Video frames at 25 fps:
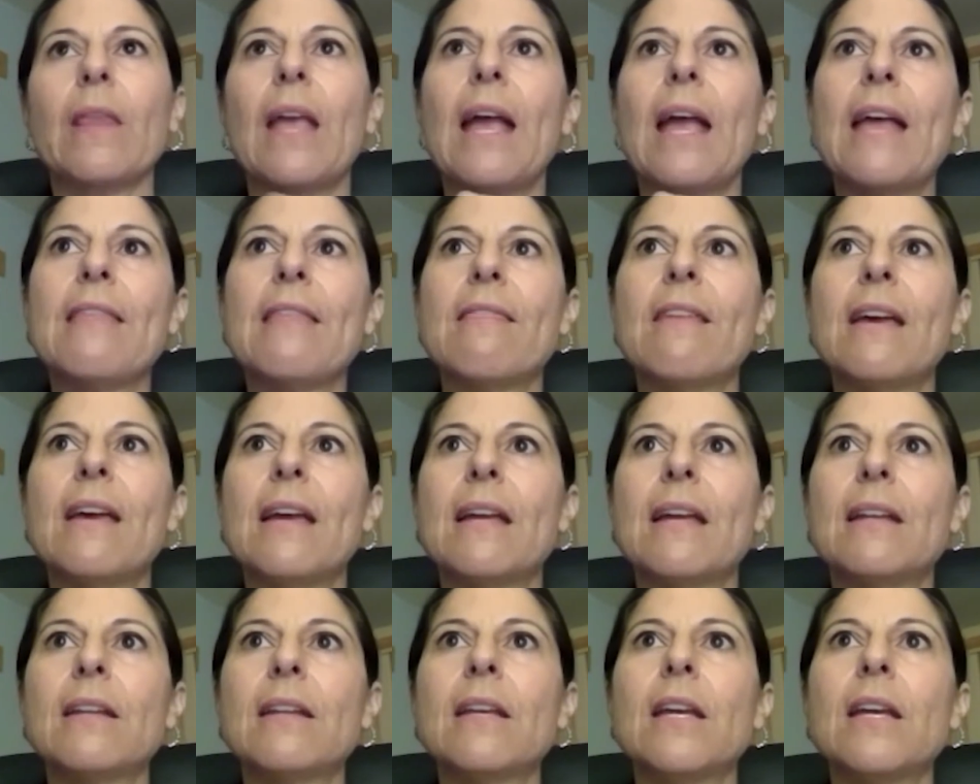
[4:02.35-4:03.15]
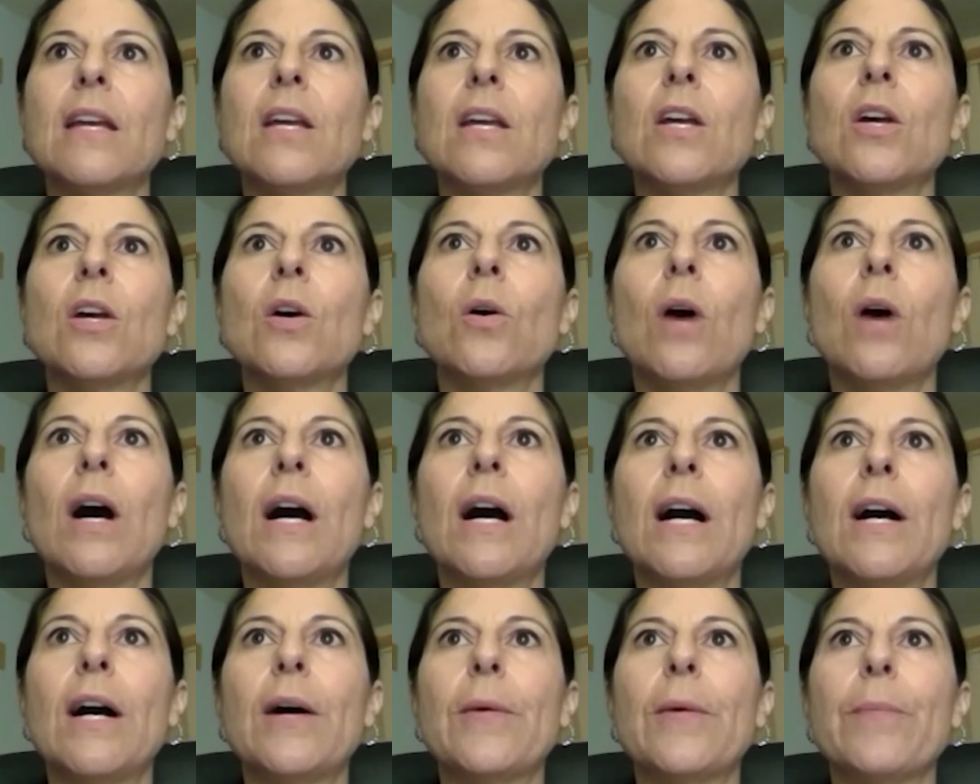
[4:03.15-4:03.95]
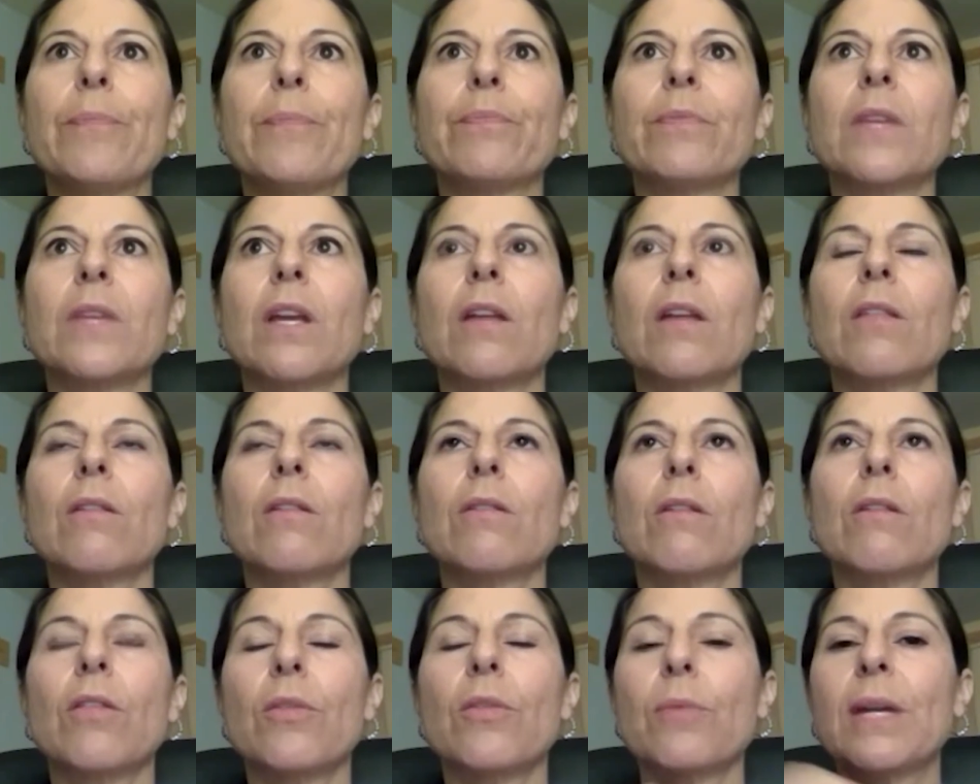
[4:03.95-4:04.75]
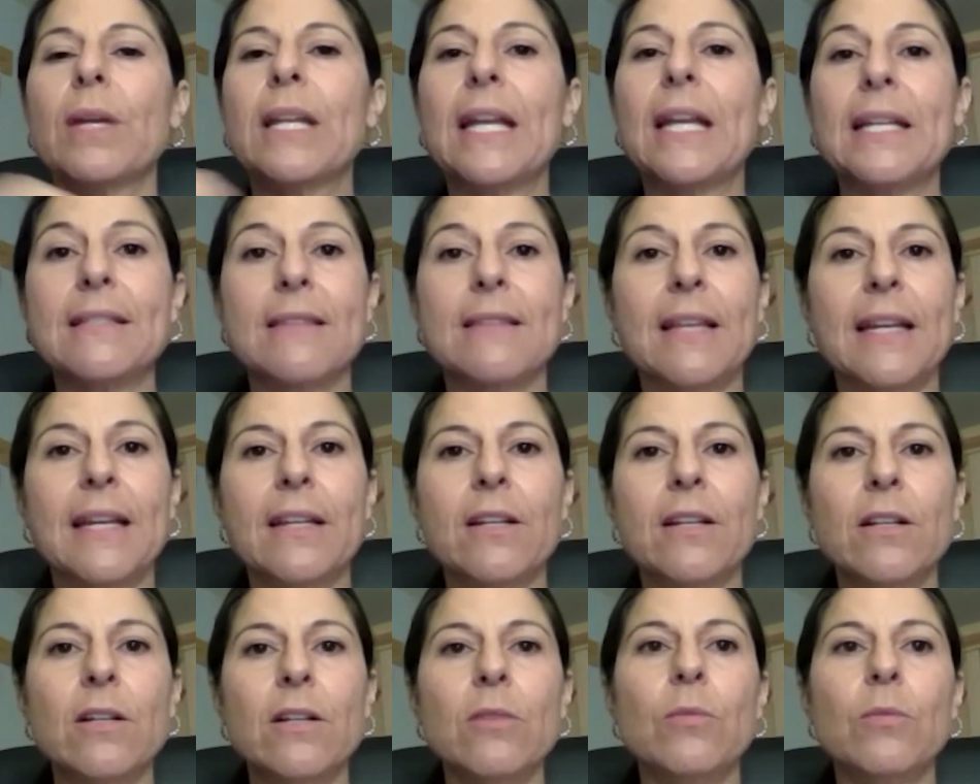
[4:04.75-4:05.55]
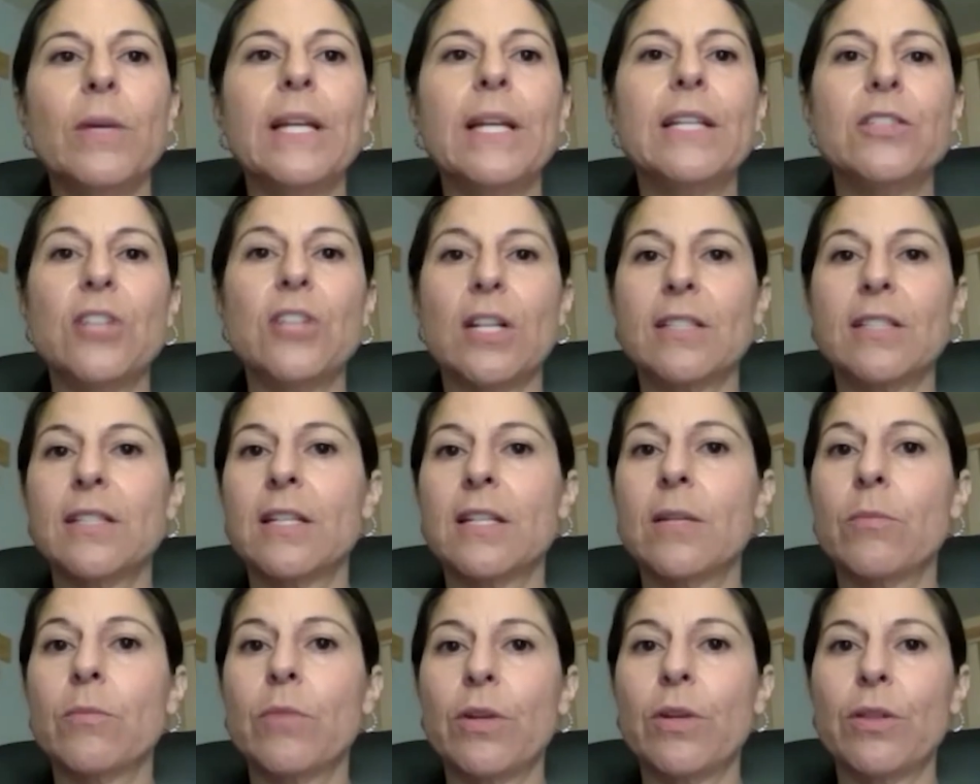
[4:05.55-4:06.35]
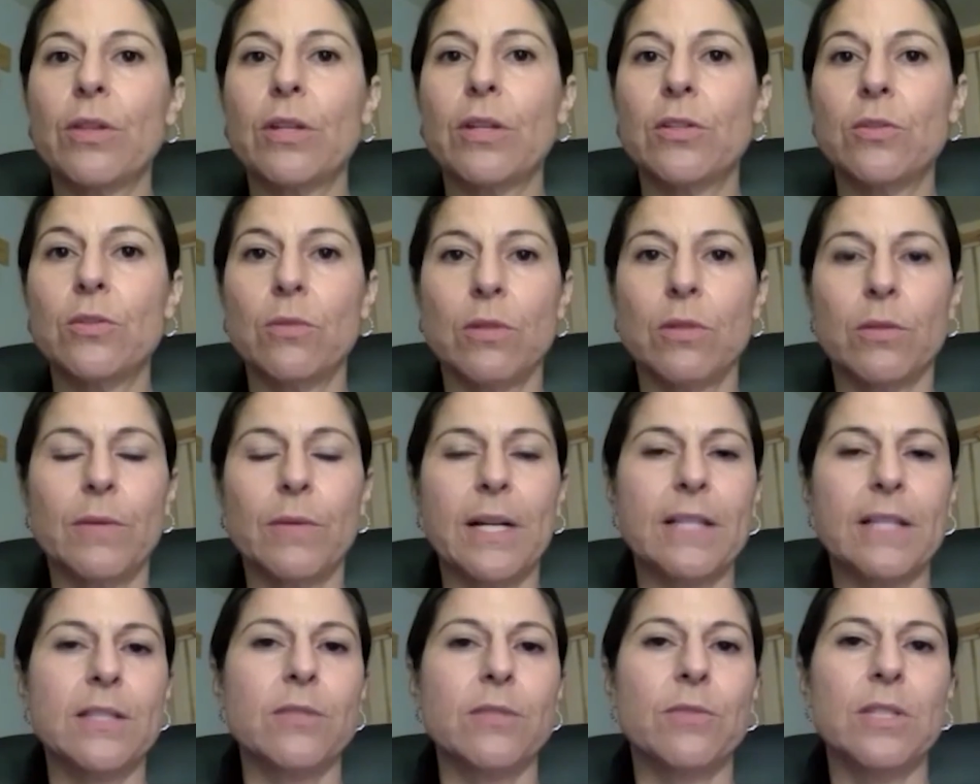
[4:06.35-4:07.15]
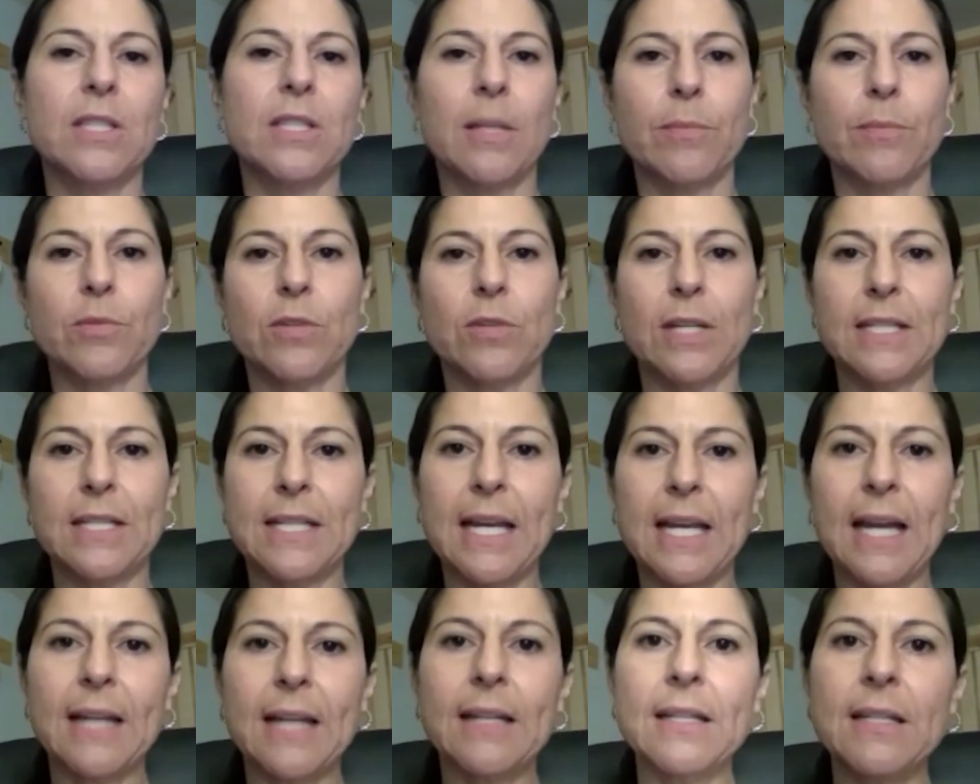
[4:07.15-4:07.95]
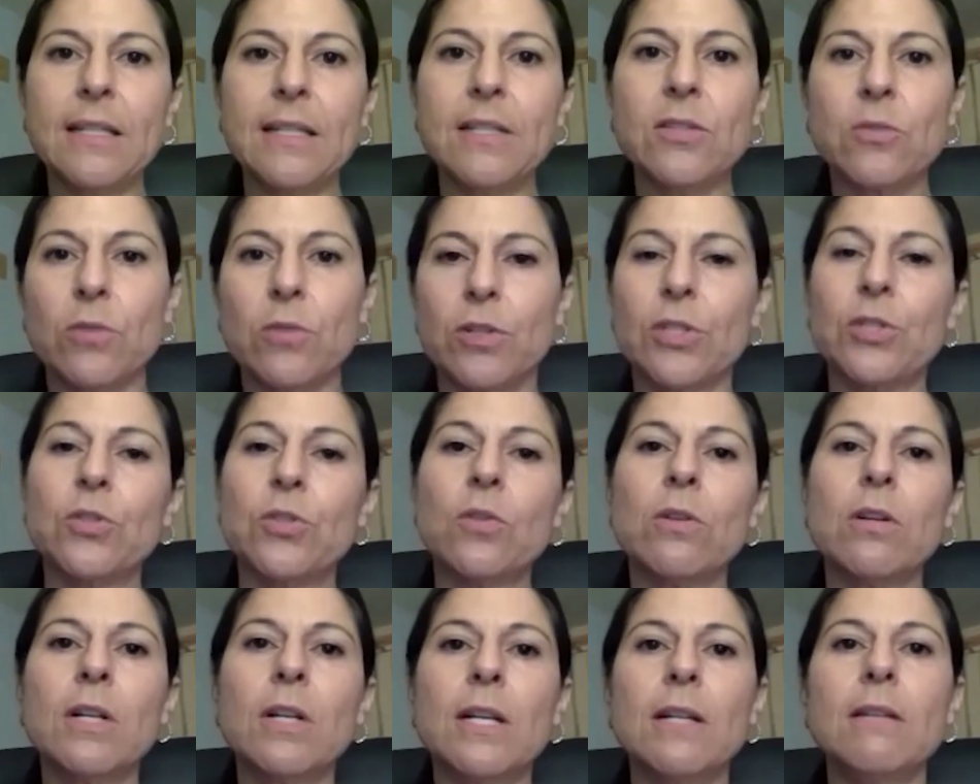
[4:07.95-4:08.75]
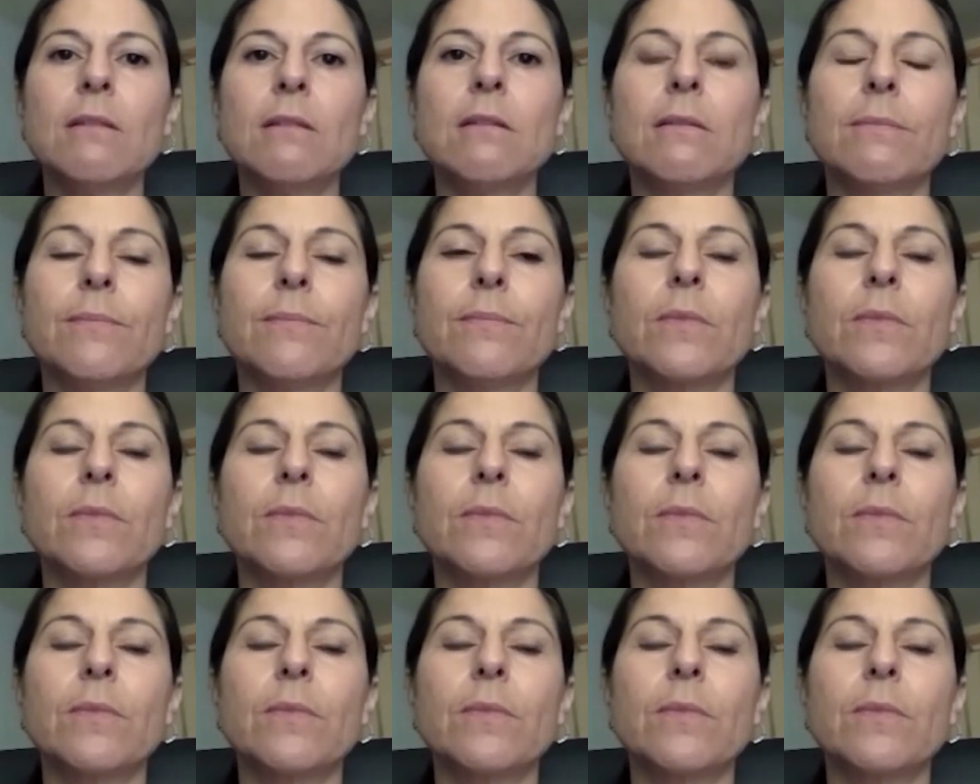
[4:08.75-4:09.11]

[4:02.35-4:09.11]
And then um, three days later, we injected them with a dual orexin receptor antagonist, or a DORA.